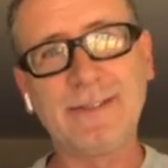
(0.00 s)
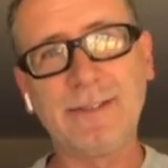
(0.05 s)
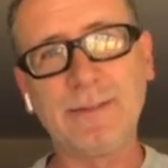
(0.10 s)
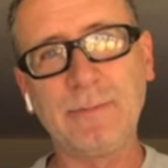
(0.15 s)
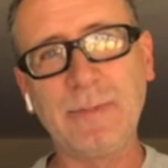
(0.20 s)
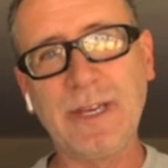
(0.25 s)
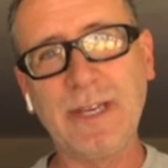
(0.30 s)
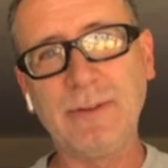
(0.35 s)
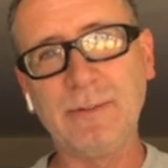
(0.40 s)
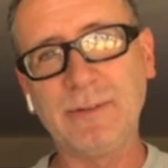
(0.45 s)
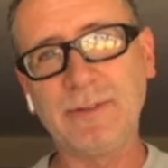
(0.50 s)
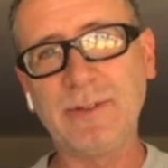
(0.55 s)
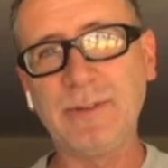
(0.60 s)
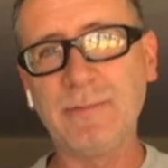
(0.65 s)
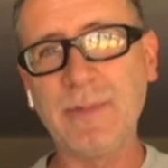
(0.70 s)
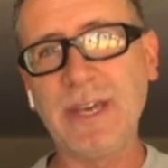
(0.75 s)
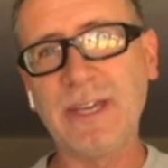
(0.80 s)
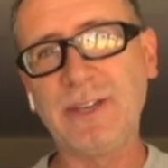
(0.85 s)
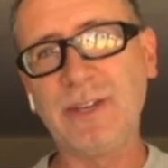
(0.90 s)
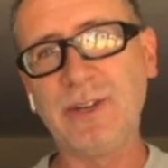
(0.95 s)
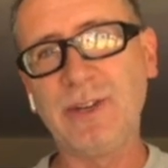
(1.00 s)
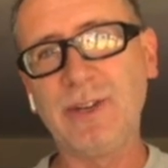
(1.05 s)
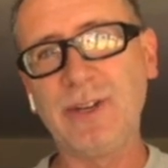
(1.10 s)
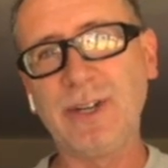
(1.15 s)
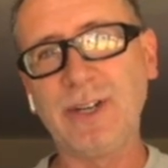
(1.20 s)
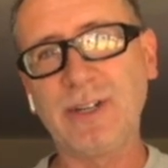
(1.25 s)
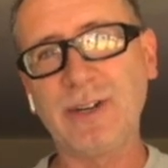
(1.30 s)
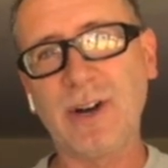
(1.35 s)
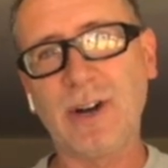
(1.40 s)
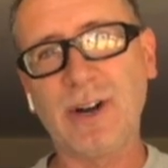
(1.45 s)
to be able to make
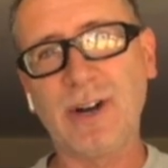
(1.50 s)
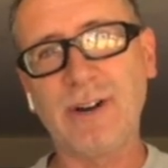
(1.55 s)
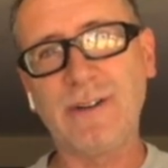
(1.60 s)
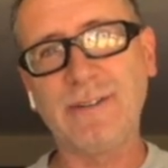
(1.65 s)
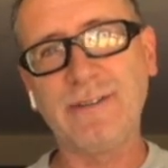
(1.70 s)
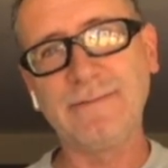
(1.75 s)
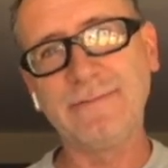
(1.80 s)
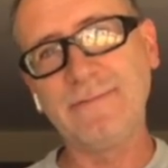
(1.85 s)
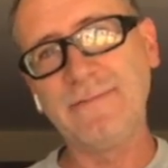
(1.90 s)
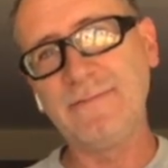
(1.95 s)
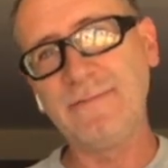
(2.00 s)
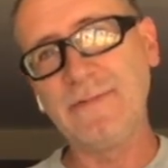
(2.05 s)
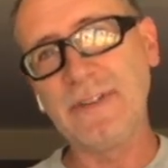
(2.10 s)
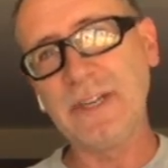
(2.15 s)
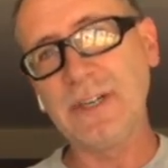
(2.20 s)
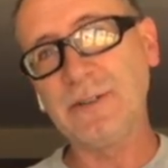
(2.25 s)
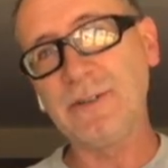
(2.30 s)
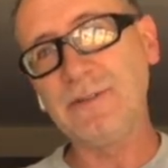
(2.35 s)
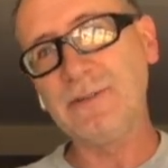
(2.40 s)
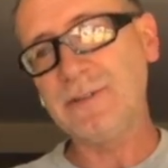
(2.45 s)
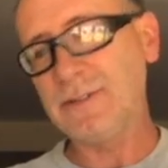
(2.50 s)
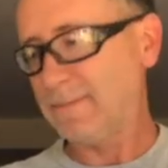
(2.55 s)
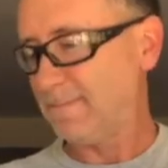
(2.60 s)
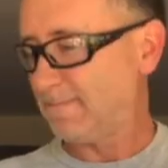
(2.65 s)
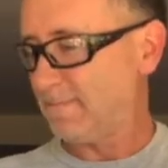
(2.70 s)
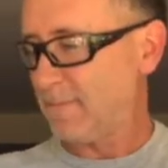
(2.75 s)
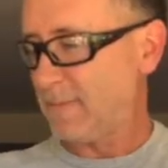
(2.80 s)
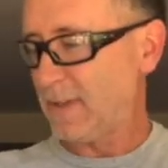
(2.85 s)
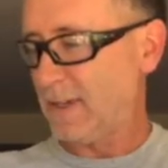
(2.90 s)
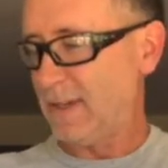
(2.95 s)
your car vehicles.
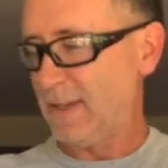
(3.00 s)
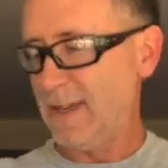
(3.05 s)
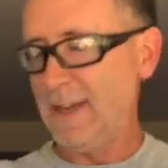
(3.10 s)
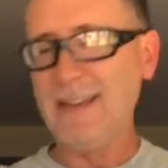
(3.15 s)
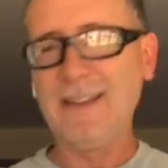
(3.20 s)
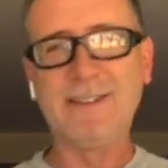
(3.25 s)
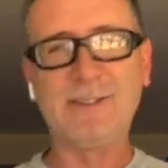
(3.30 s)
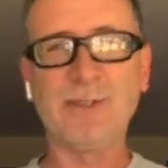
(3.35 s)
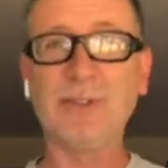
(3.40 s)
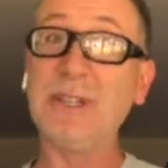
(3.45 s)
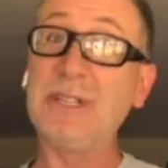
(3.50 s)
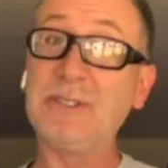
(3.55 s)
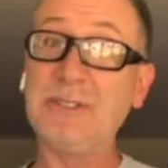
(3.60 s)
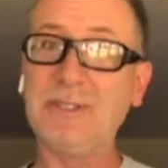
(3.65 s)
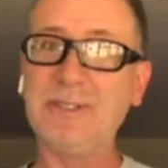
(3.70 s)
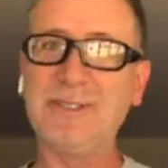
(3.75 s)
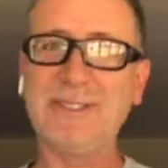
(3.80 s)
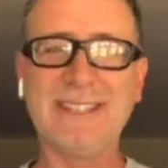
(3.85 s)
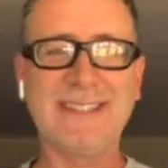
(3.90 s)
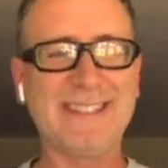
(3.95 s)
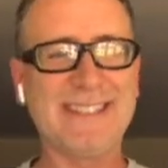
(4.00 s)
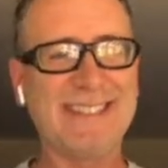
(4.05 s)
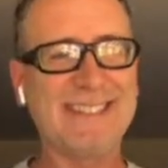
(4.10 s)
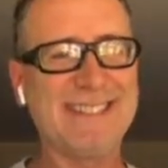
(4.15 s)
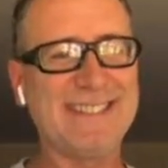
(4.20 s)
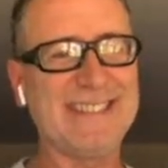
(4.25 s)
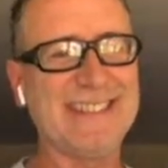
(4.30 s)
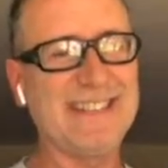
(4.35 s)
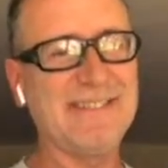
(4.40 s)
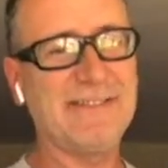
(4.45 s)
So let's just set that
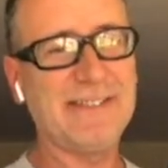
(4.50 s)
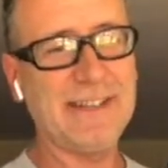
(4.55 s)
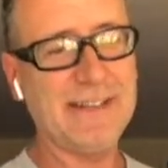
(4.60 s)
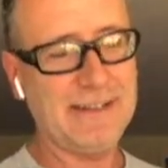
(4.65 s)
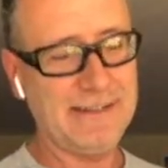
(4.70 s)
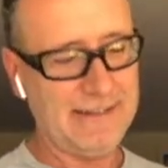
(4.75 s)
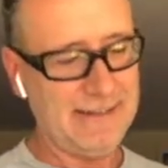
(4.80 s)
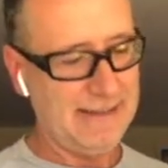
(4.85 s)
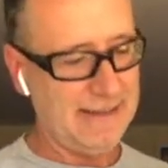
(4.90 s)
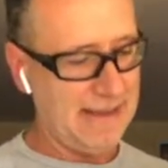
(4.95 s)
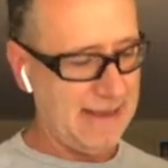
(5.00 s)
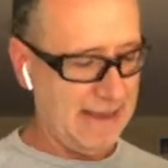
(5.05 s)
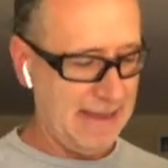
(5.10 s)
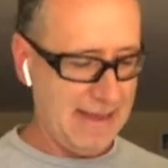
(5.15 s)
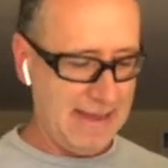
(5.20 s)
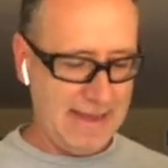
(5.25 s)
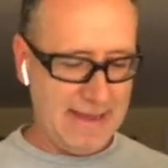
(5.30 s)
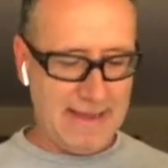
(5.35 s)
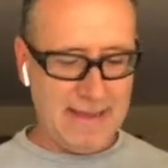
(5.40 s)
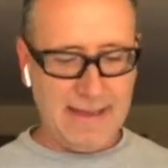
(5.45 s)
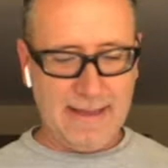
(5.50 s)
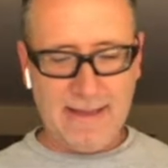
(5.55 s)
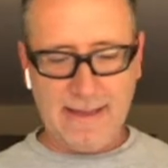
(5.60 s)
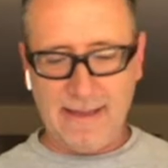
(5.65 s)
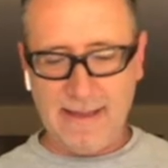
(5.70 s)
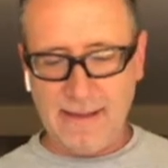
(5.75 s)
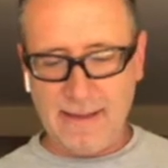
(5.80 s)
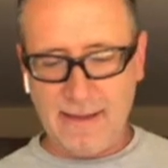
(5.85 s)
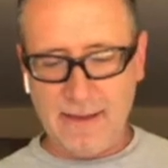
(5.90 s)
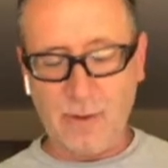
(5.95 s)
aside for
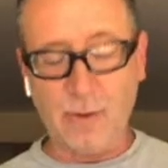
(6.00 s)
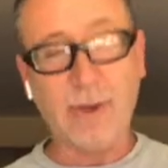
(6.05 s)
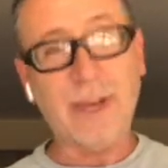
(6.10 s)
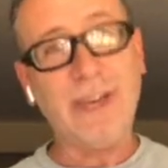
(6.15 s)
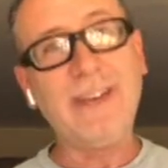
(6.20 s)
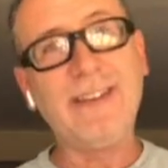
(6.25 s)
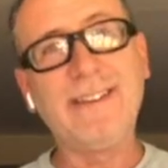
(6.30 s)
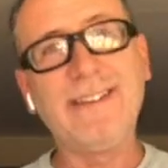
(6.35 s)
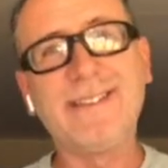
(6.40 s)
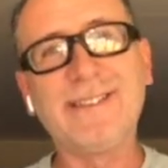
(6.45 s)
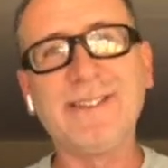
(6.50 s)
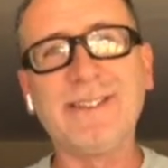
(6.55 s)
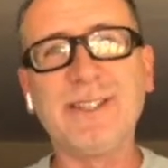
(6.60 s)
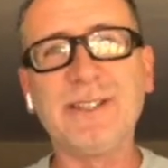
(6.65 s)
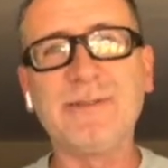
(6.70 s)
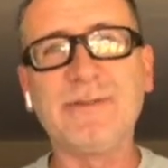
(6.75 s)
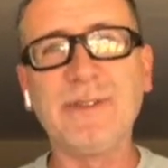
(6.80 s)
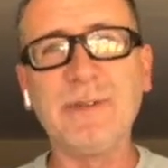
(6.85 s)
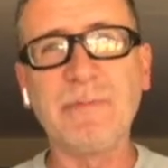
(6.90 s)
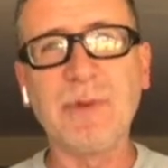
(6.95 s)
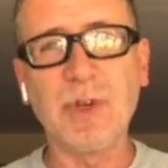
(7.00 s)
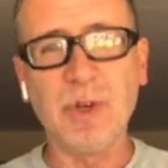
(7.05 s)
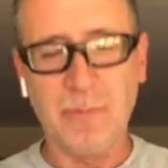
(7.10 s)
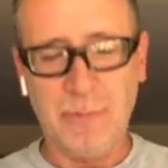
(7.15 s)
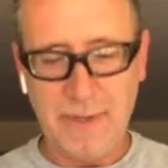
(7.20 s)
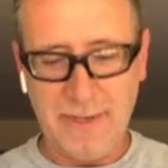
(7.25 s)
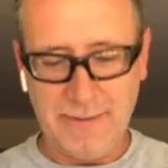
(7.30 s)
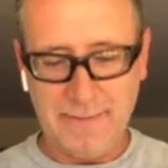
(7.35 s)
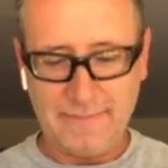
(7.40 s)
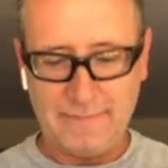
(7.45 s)
now. Okay, so let's flip it
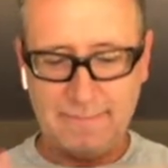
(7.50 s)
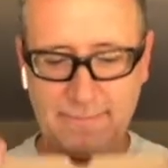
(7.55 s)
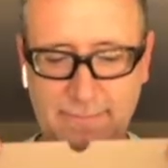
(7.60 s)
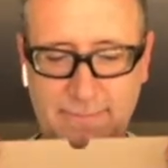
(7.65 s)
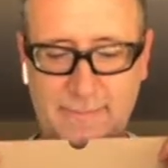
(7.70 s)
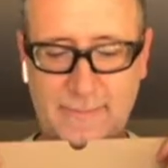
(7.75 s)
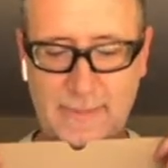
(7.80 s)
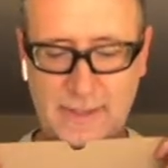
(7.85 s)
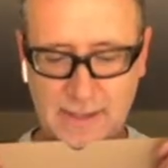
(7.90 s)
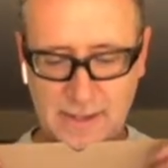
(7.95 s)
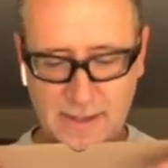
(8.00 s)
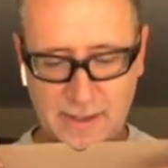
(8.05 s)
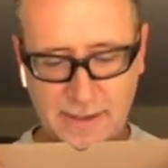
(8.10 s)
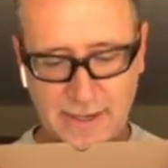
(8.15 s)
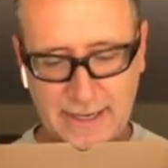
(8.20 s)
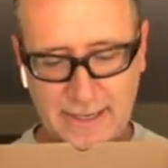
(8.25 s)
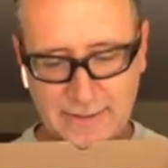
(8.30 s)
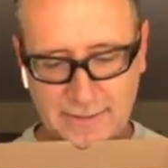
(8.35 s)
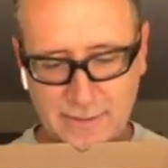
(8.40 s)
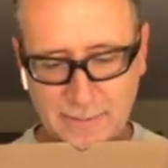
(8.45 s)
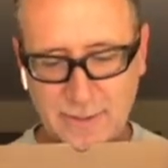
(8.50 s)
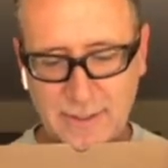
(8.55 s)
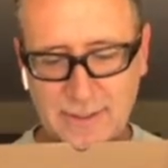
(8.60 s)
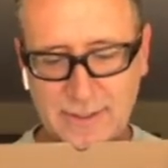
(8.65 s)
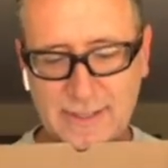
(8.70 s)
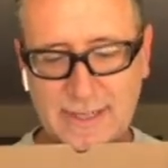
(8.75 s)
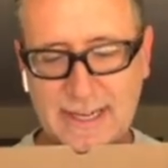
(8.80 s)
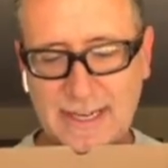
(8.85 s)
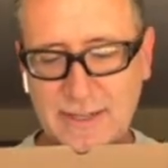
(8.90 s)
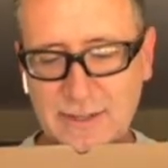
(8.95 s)
open. All right, so
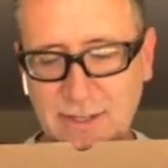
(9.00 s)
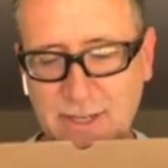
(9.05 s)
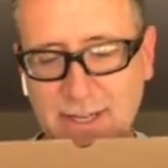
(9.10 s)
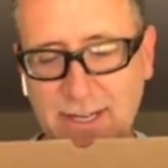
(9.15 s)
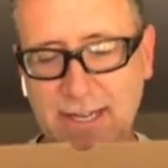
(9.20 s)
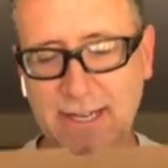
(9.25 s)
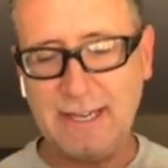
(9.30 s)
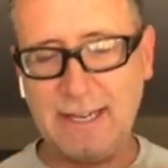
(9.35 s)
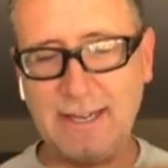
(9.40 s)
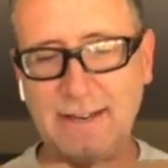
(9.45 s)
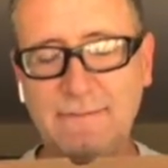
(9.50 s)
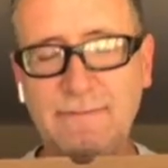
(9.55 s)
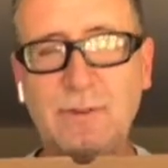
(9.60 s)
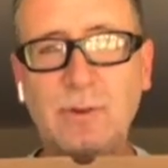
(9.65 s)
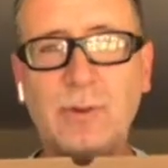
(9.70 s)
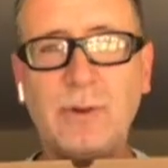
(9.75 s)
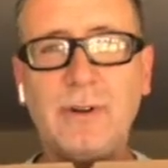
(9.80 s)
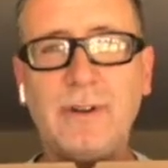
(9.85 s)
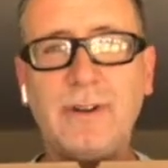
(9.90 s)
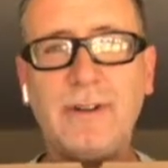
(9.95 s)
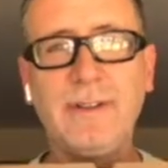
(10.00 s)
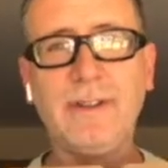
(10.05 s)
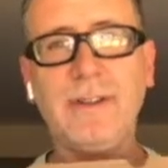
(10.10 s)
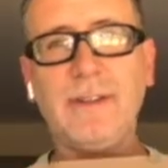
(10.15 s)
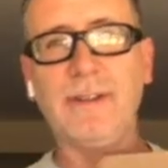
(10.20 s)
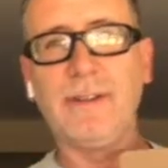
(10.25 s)
inside you're gonna have your